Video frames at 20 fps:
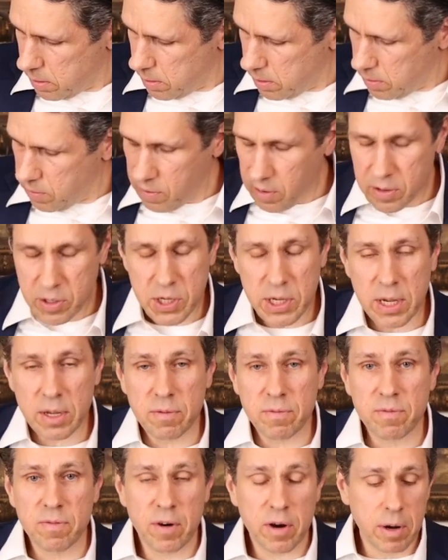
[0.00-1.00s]
The guitar
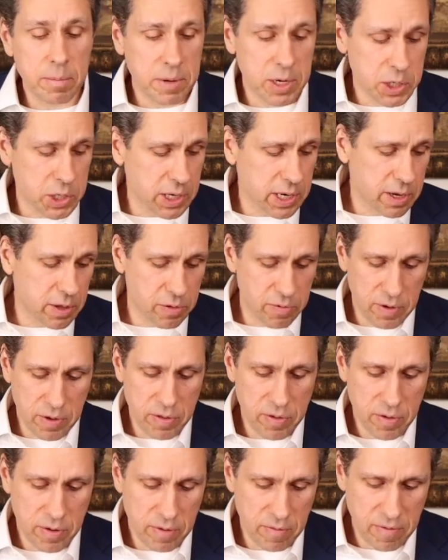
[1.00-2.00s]
sounds very much like a
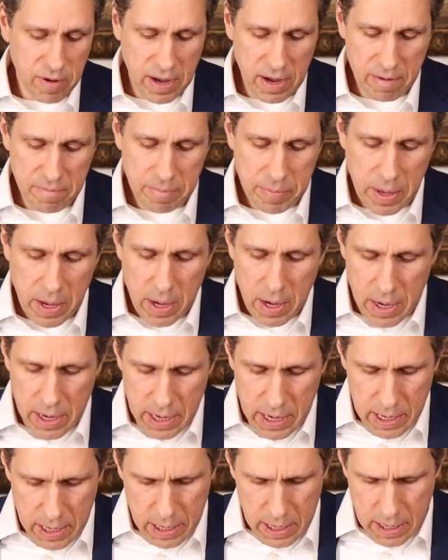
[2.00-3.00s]
335.
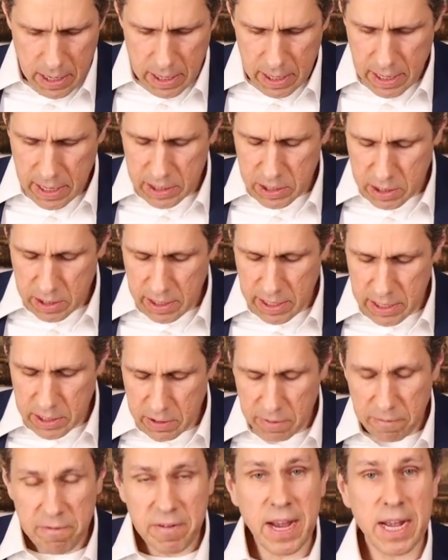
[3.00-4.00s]

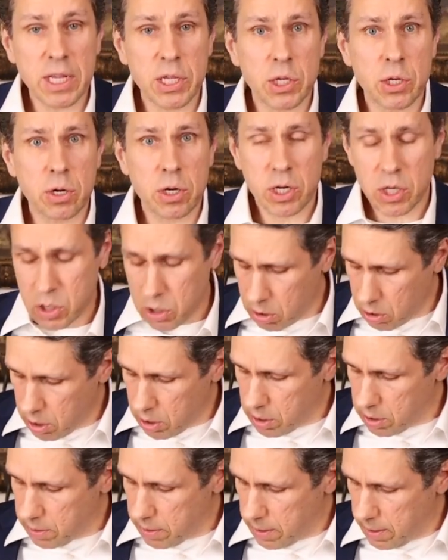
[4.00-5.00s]
It's a fancier
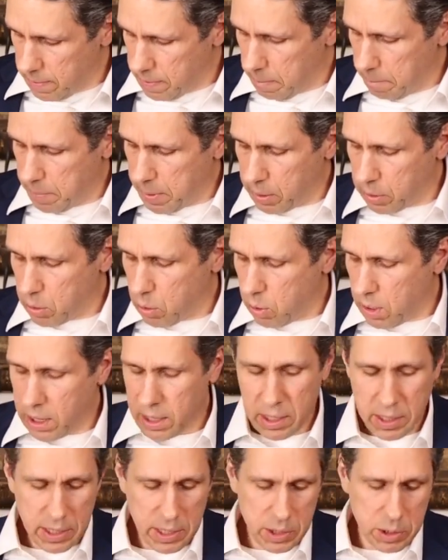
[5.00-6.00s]
guitar. The build
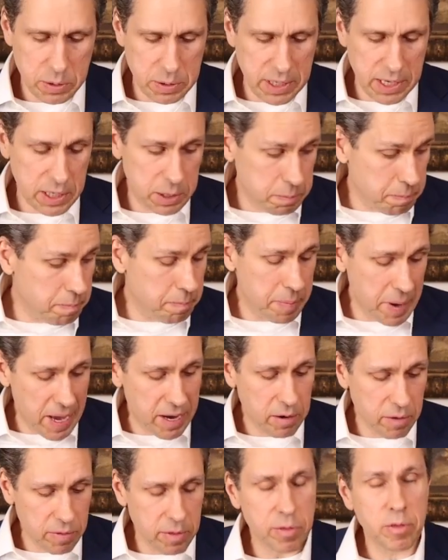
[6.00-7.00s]
quality is
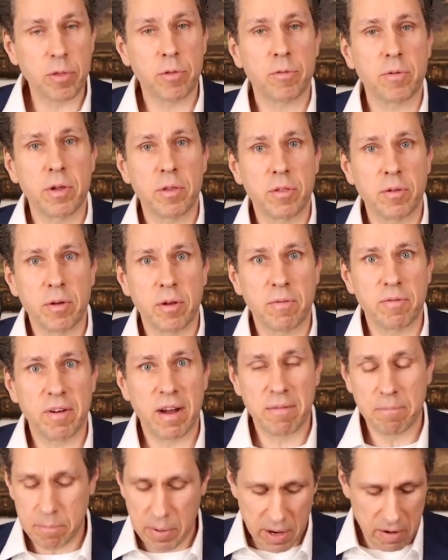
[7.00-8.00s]
better than the
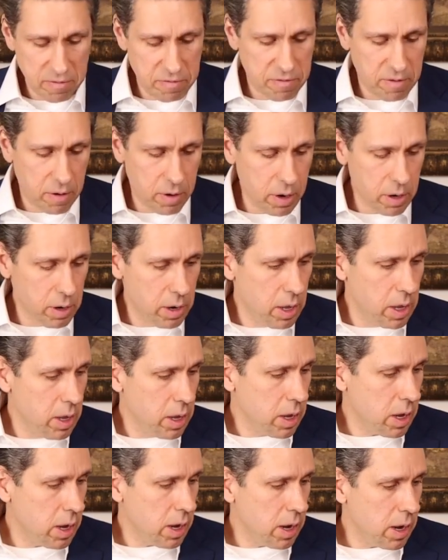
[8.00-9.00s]
335 by far.
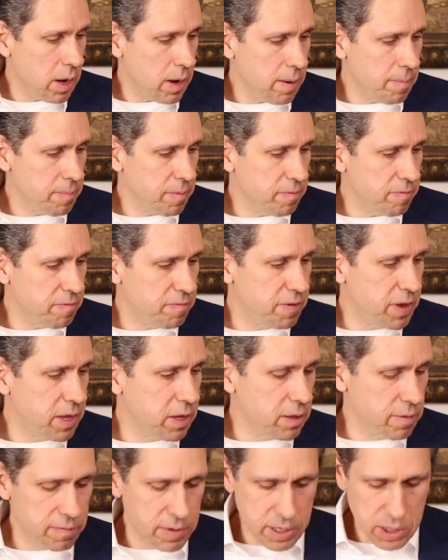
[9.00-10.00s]
The
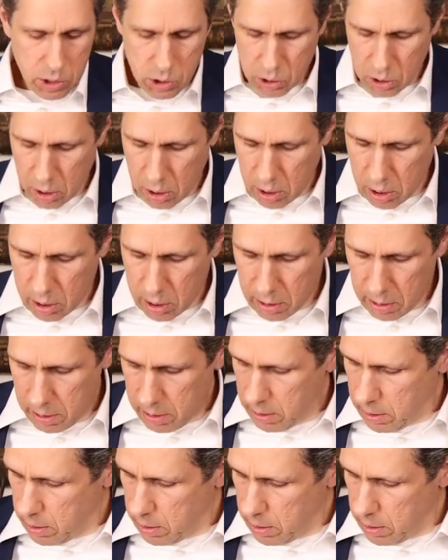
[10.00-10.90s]
feel of the guitar